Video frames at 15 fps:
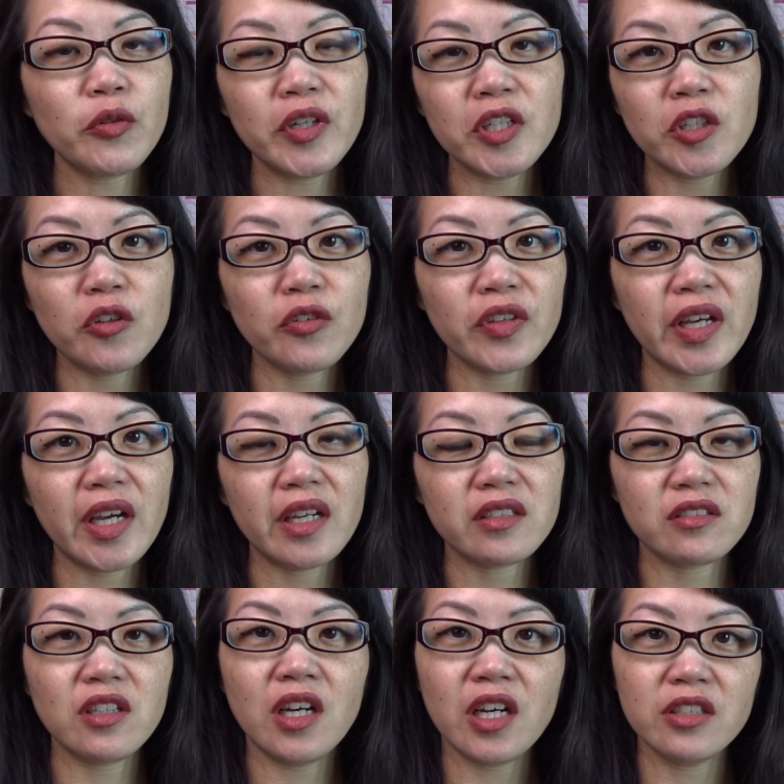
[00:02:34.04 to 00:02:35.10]
already know
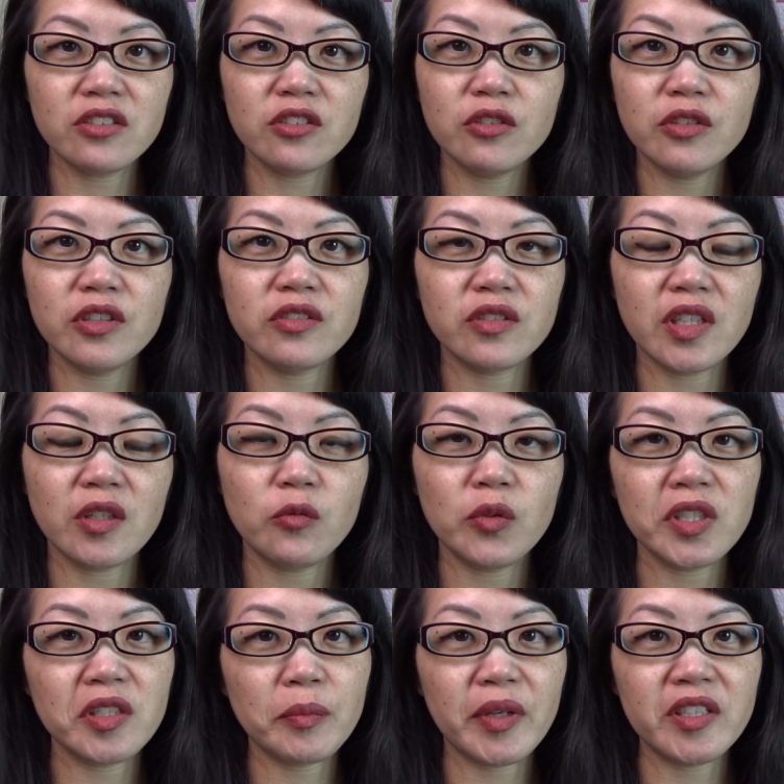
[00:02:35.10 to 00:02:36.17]
that Costco is like
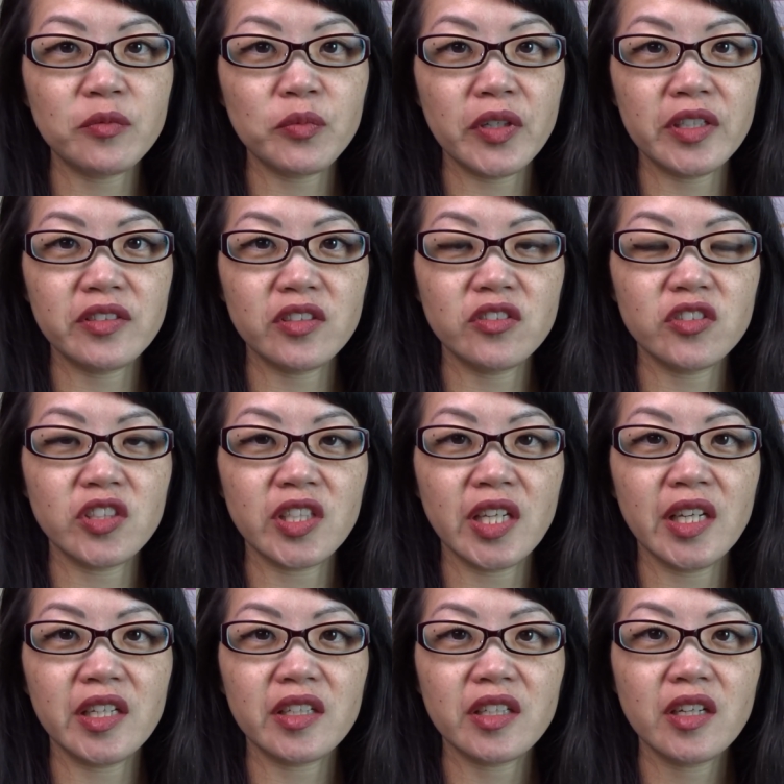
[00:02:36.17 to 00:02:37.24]
one of the best places to
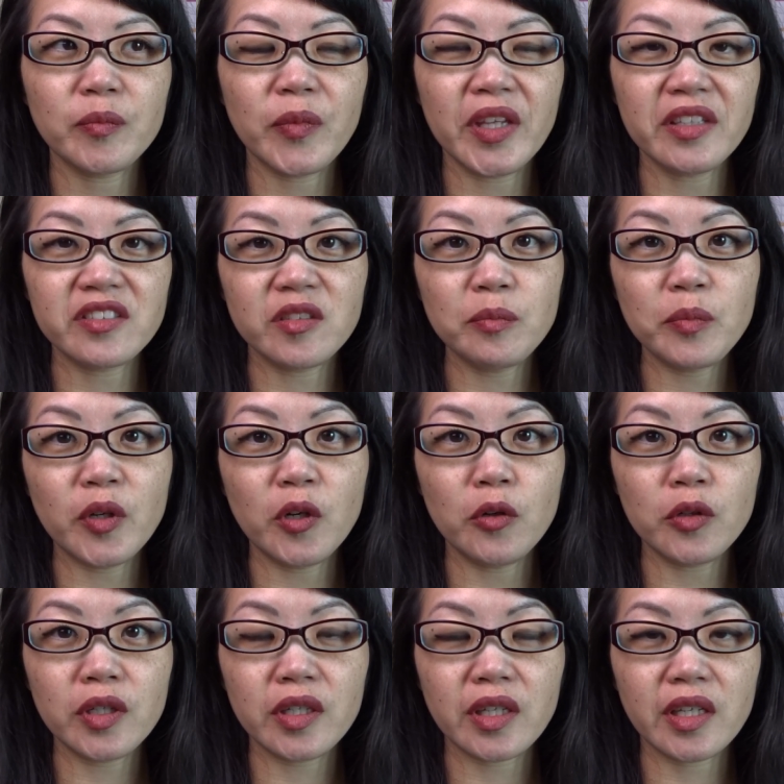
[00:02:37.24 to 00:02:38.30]
get things in
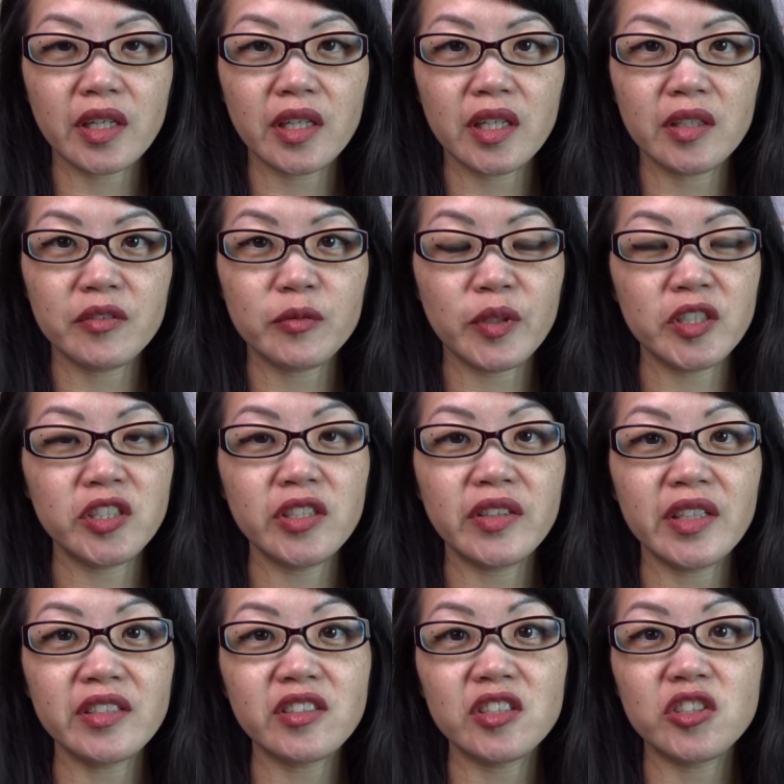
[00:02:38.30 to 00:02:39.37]
bulk, especially
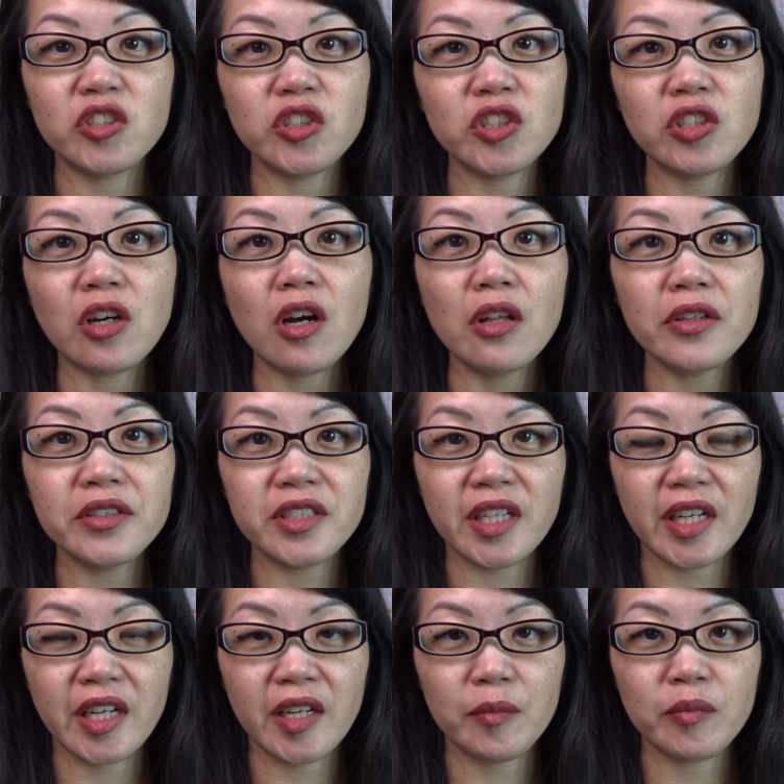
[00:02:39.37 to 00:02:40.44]
things that you need all the
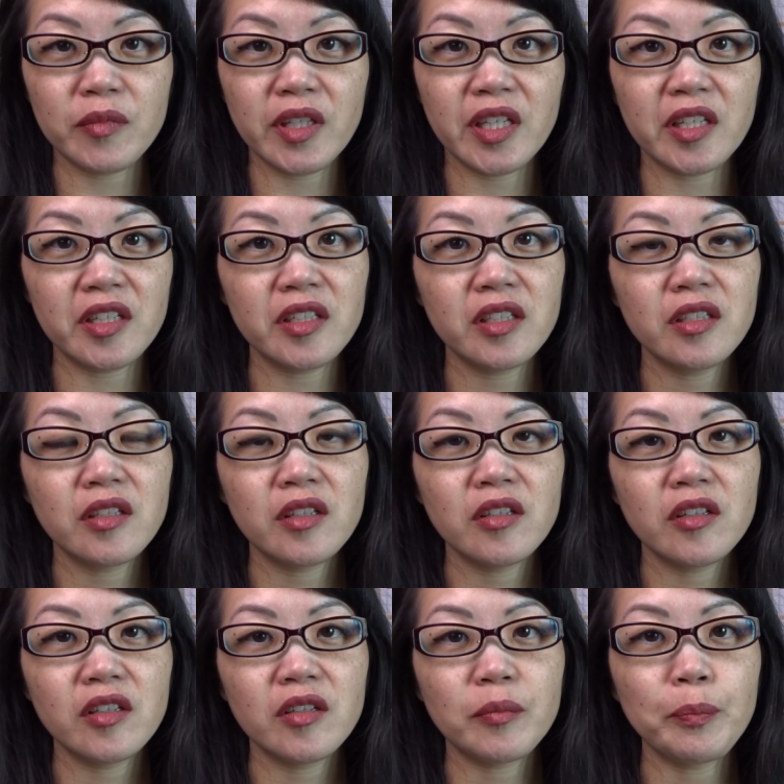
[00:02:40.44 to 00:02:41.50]
time, like
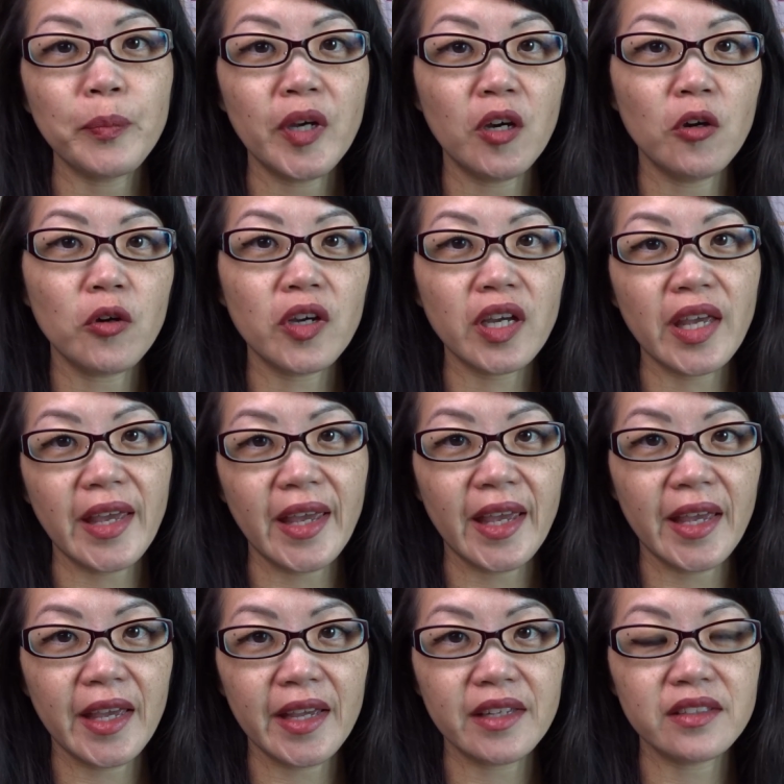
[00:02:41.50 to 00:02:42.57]
milk,
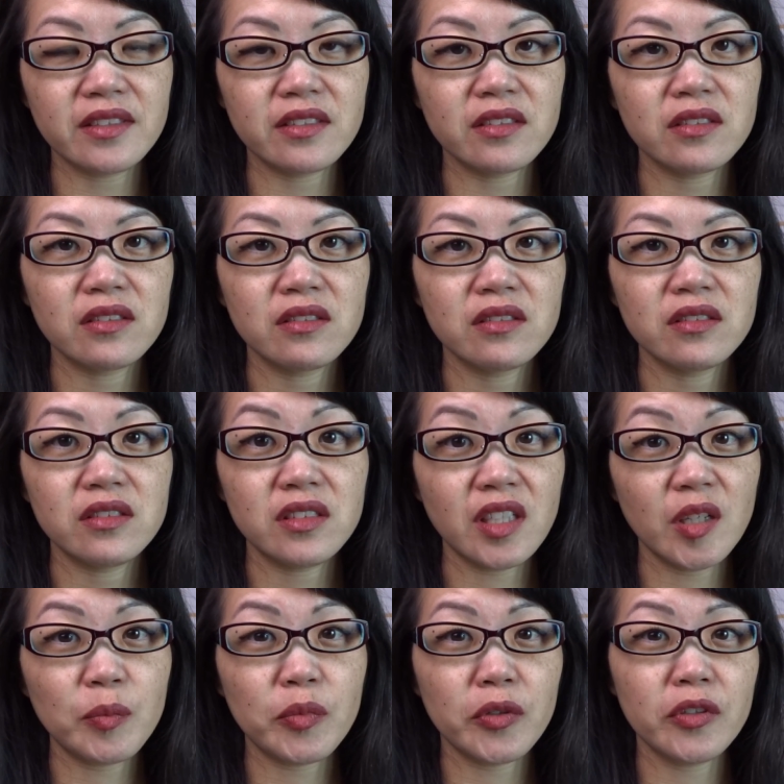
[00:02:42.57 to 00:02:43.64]
eggs,
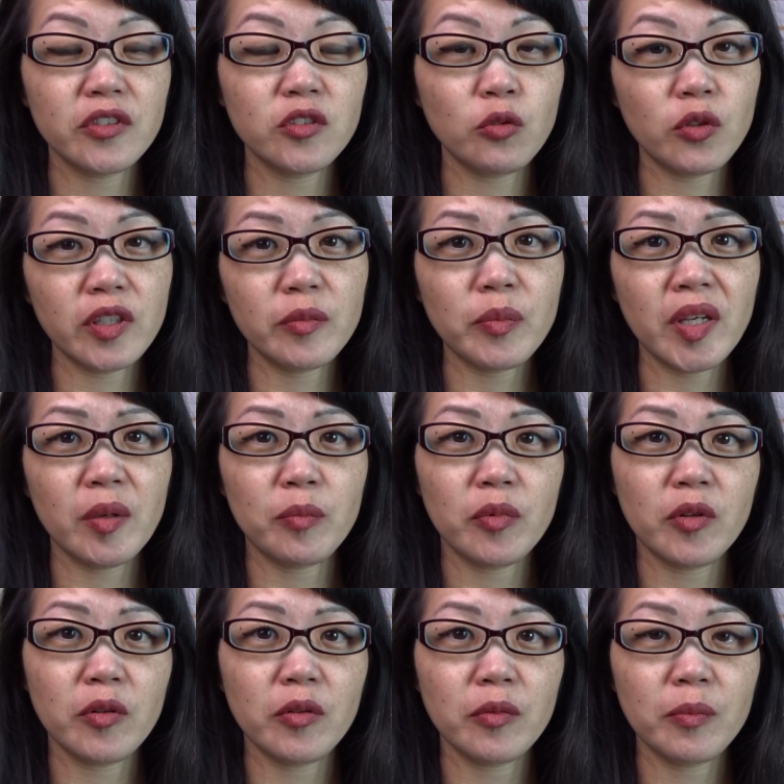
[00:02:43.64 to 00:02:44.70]
diapers, toilet
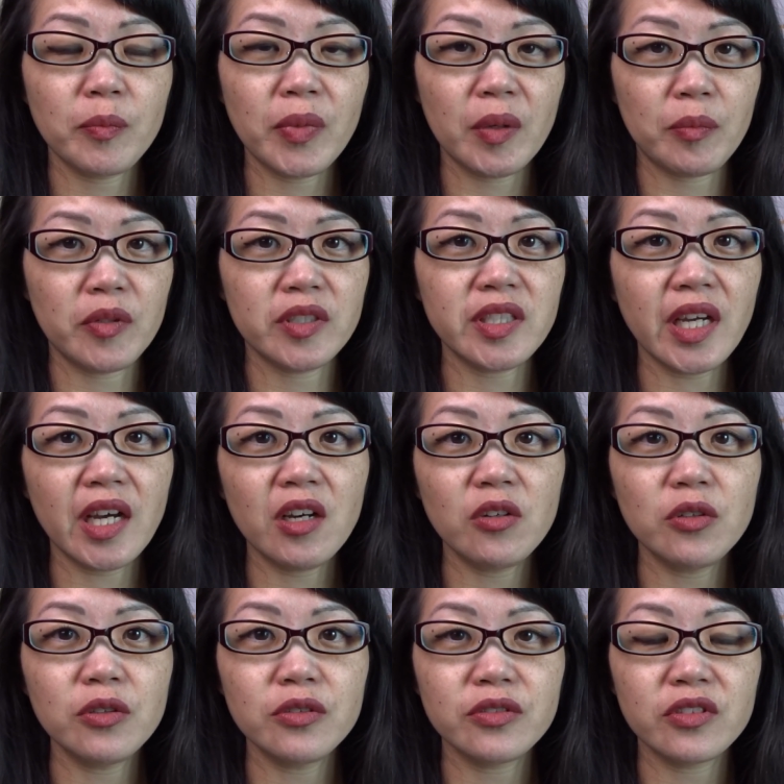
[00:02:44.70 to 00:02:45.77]
paper, paper
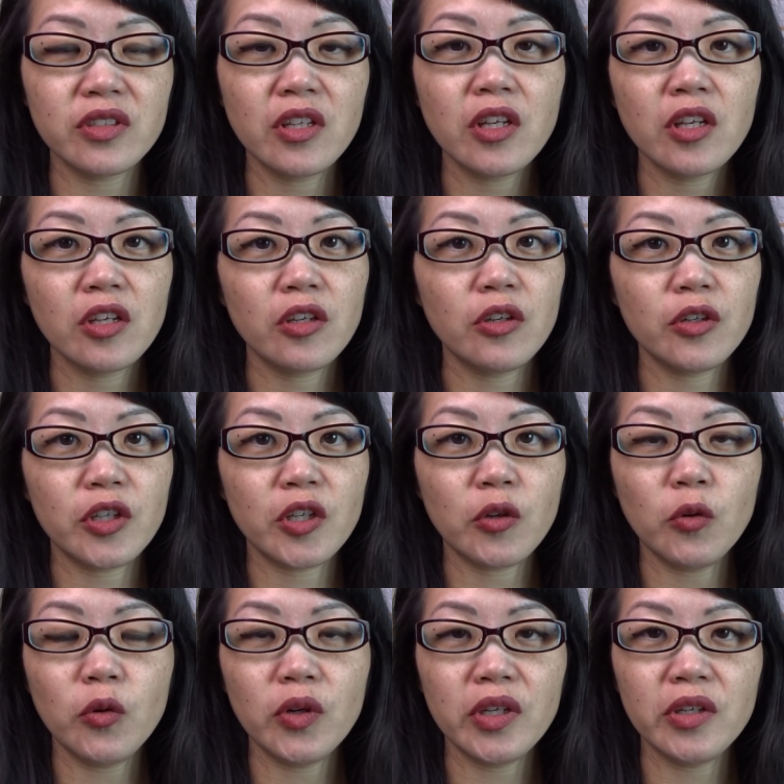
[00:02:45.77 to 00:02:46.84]
towels, cooking
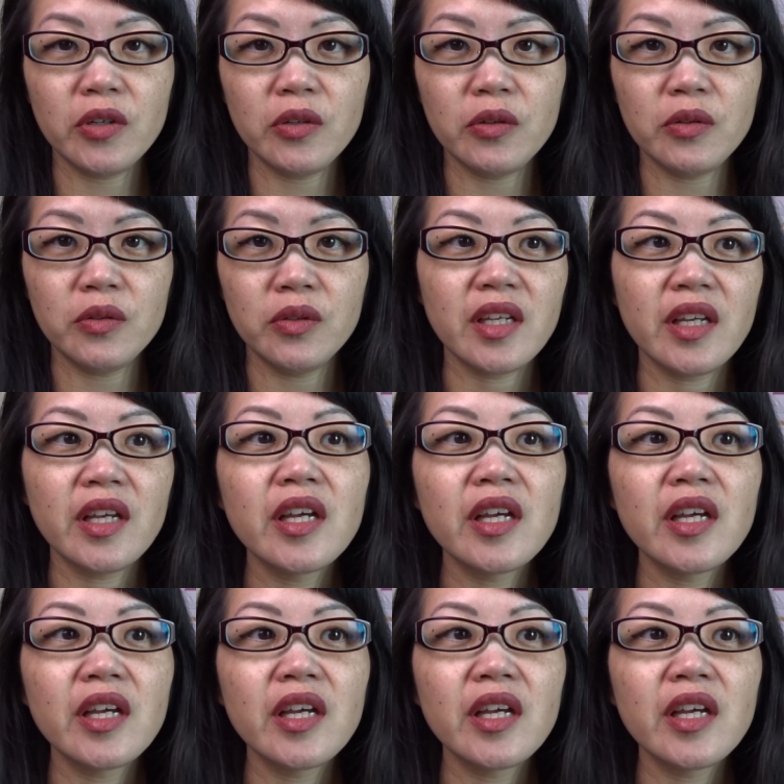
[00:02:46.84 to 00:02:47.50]
oil.